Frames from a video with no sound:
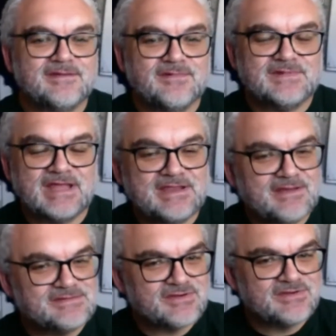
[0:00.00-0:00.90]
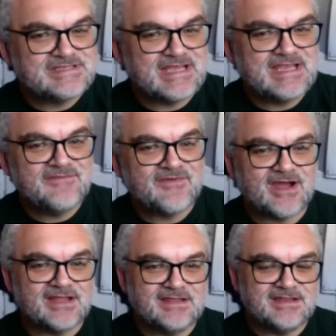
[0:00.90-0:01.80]
yeah, I was going to say you
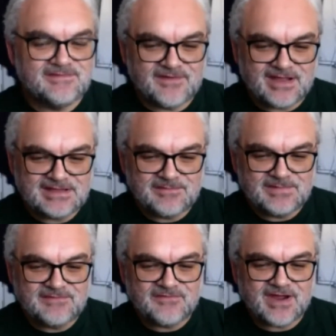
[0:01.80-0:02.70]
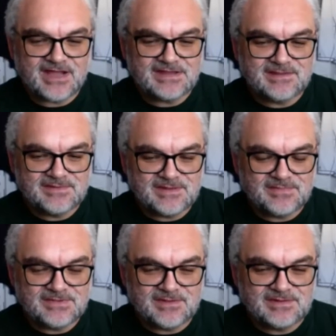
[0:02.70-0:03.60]
forgot the
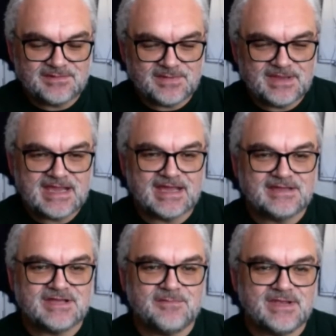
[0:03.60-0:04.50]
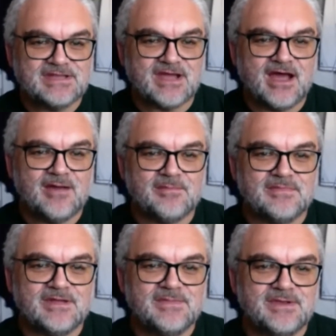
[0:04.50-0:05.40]
big guy, Big Tom.
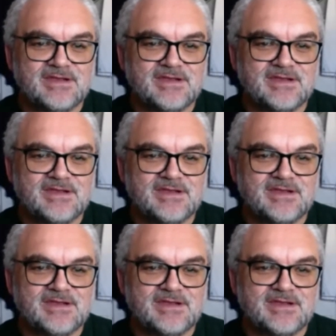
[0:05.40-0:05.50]
I mean,